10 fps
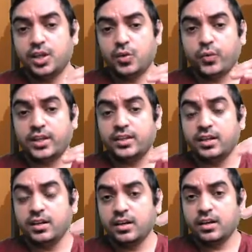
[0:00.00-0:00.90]
when
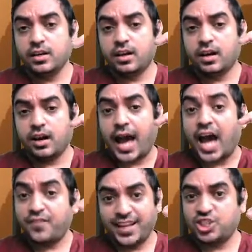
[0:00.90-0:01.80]
the
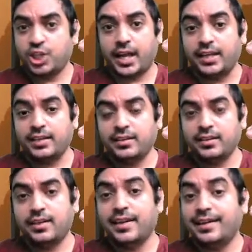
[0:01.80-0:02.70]
average line
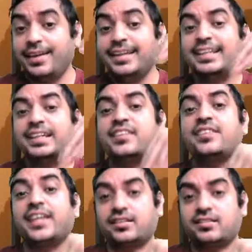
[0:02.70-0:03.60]

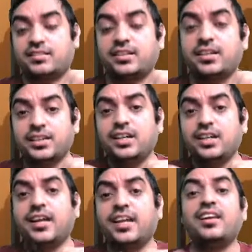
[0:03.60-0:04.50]
intersects the
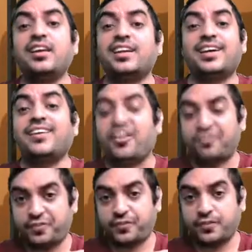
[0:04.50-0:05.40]
regular
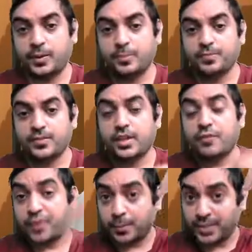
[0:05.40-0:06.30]
graph
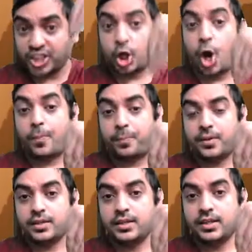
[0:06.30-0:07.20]
from the top,
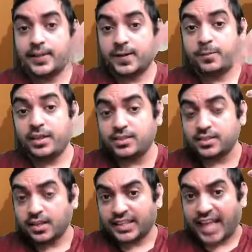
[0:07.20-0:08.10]
that
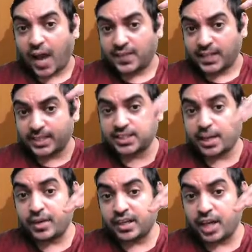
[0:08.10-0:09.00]
means the average is
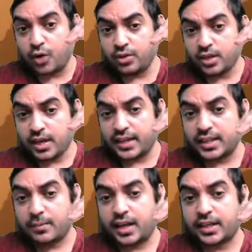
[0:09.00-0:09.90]
coming down and the
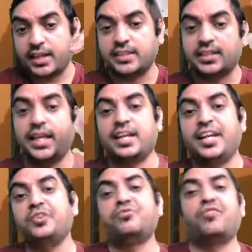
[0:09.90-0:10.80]
market is likely
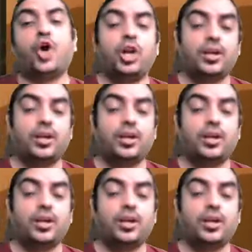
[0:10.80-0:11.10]
to fall.